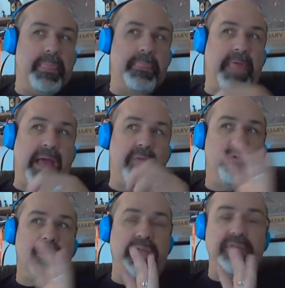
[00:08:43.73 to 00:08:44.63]
that
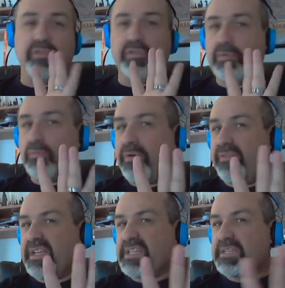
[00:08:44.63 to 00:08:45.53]
will give you a little more
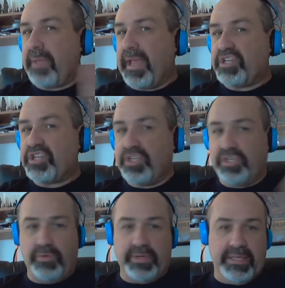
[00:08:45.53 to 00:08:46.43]
of an expansion
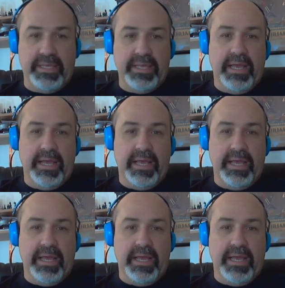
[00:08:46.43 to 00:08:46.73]
to it.